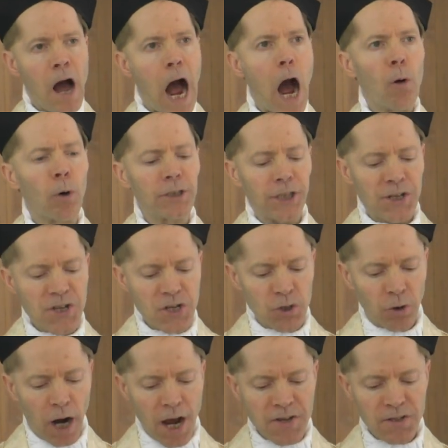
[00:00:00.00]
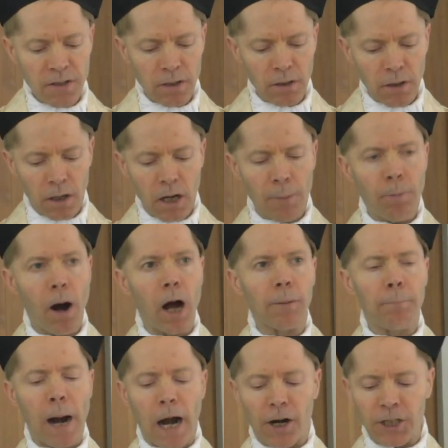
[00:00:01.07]
How would Jesus Christ look
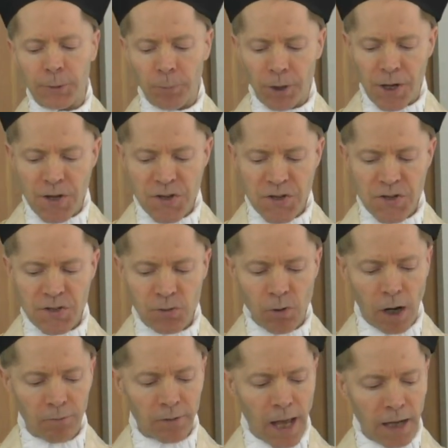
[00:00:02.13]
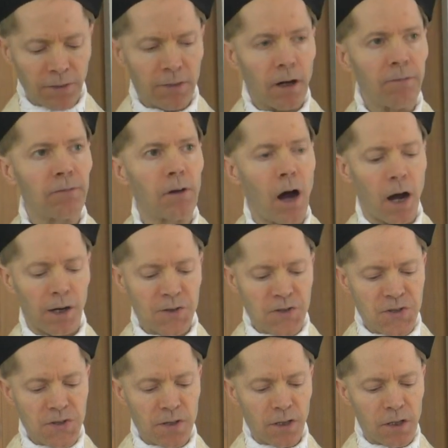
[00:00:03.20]
upon parish priests who have let their
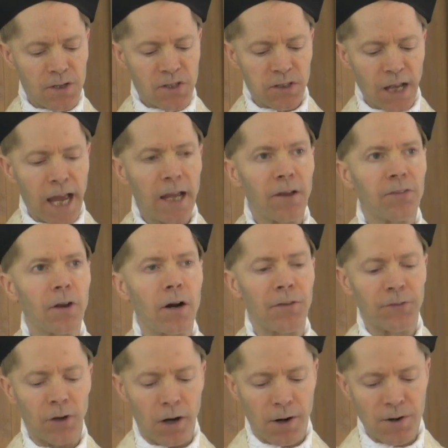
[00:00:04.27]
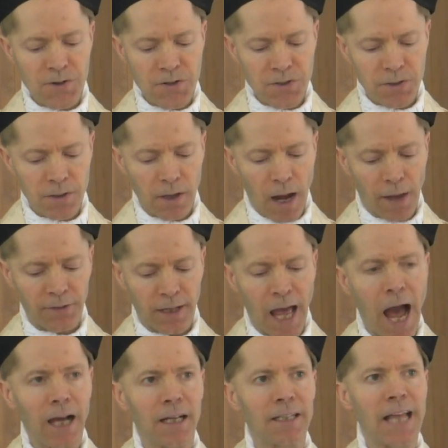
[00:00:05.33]
flocks slake their thirst at the
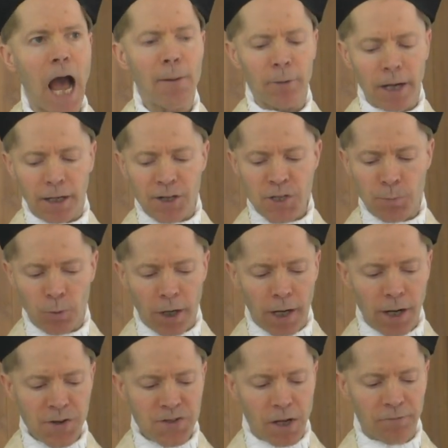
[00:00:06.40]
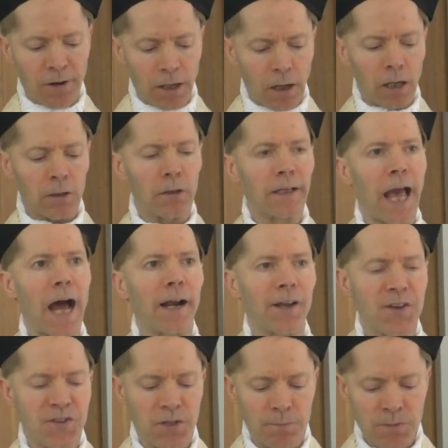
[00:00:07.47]
contaminated springs of heretical
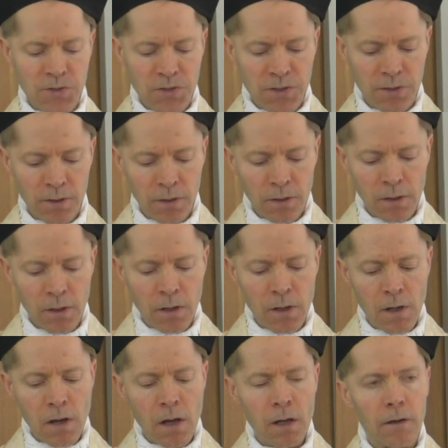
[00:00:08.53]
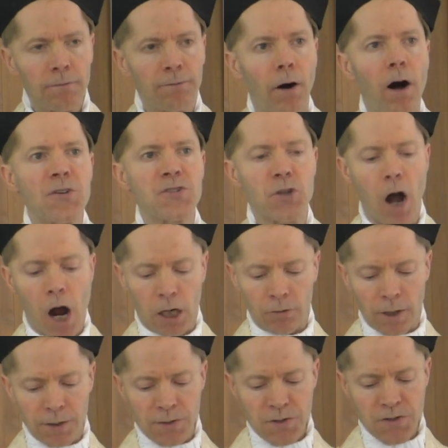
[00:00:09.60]
catechisms, false
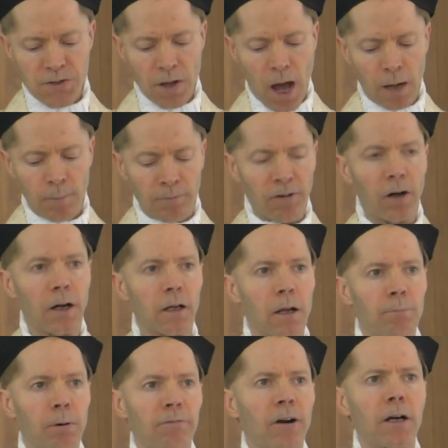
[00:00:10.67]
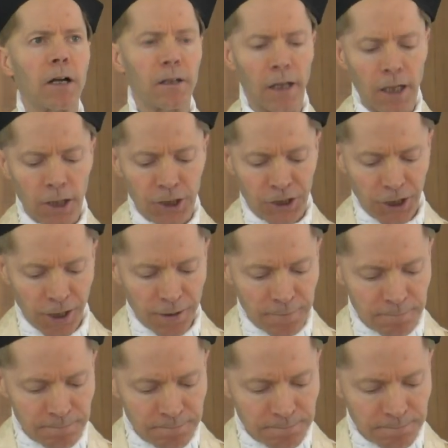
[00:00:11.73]
doctrines, and perverted liturgy,